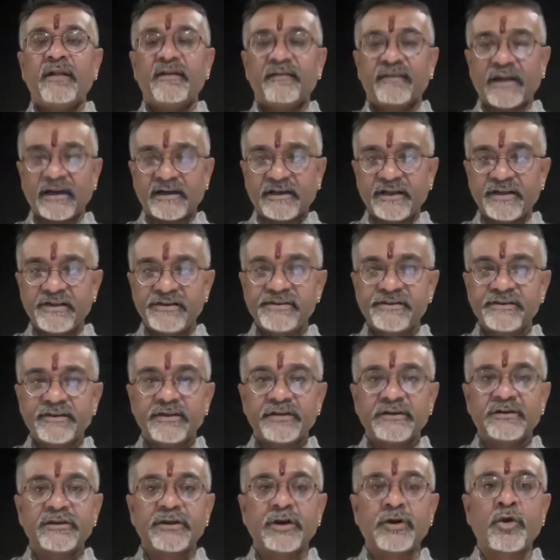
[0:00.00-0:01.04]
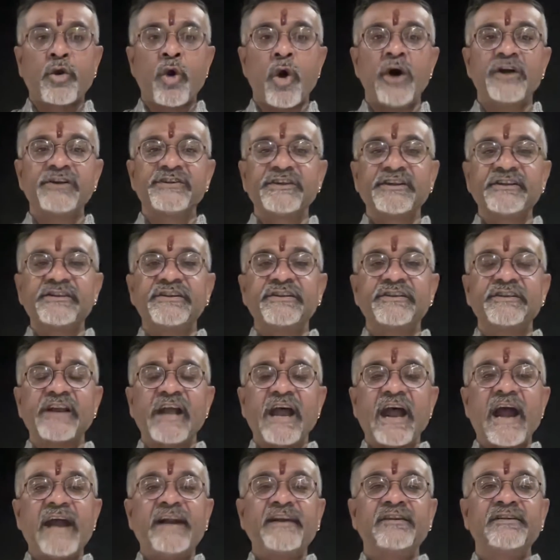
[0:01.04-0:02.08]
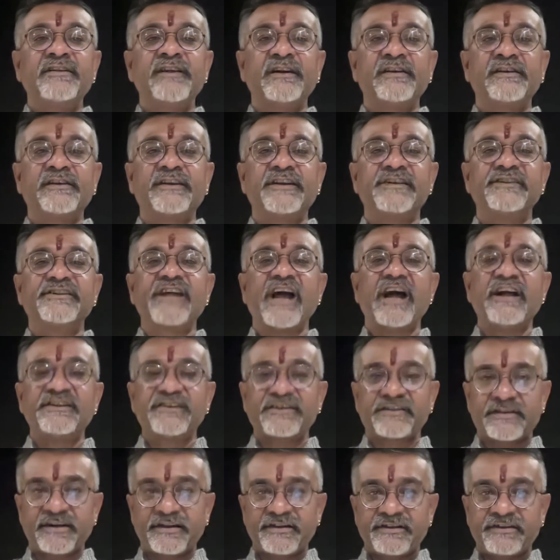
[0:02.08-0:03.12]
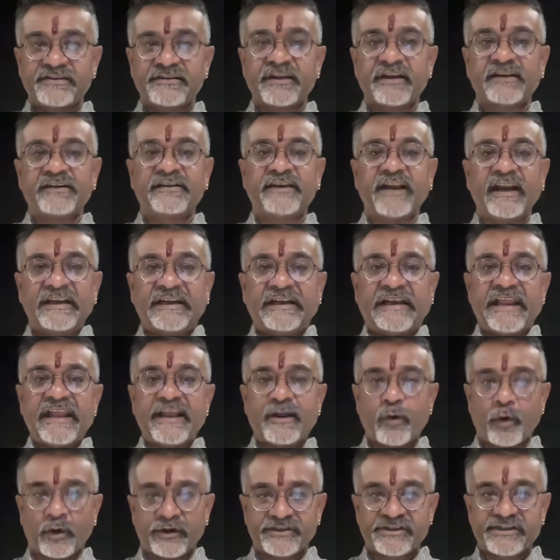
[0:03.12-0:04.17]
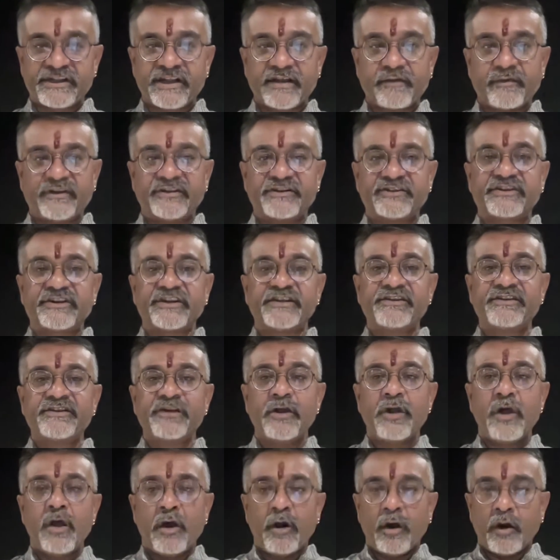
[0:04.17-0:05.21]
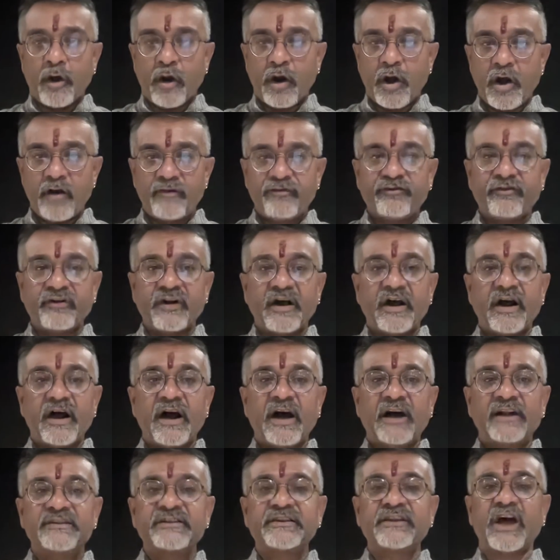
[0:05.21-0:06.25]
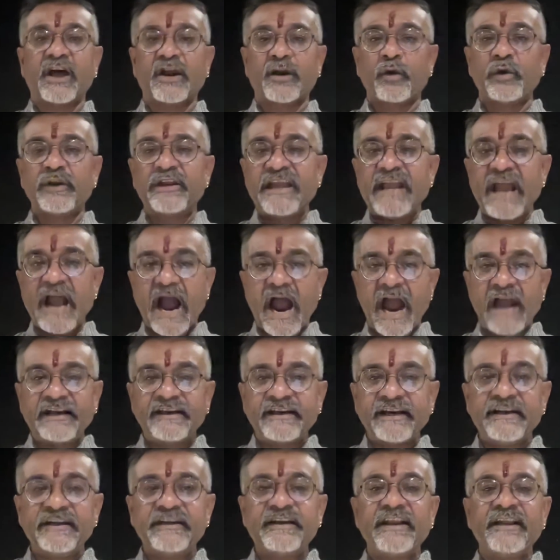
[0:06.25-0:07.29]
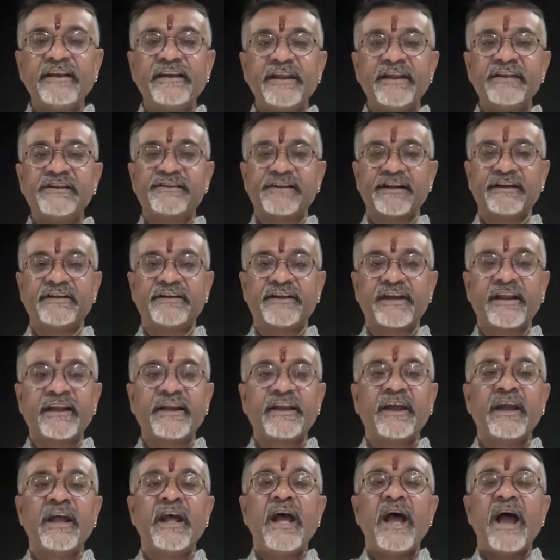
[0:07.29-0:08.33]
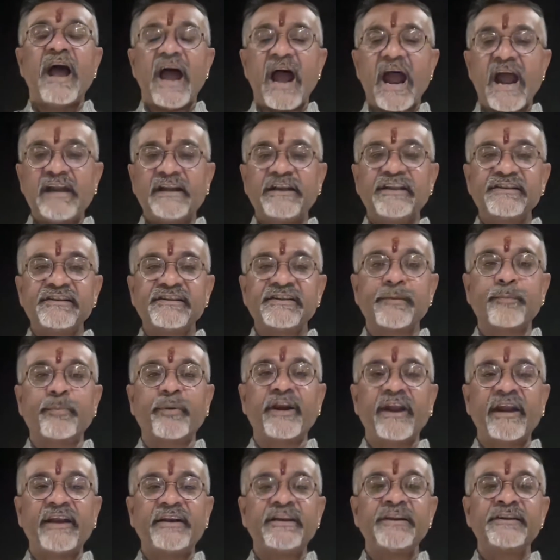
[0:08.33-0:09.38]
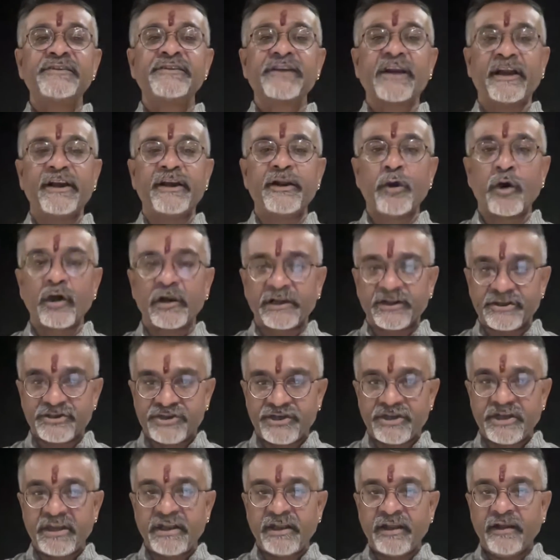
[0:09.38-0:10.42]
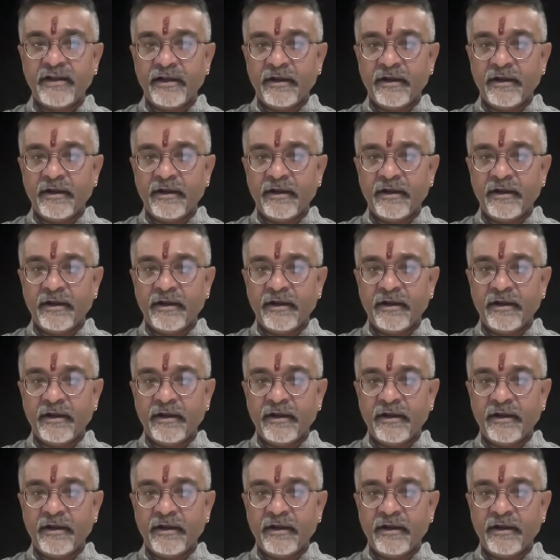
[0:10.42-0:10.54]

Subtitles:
that is, the causes and the disastrous, the deadly consequences of a thoroughly identity-centric and a separatist ideology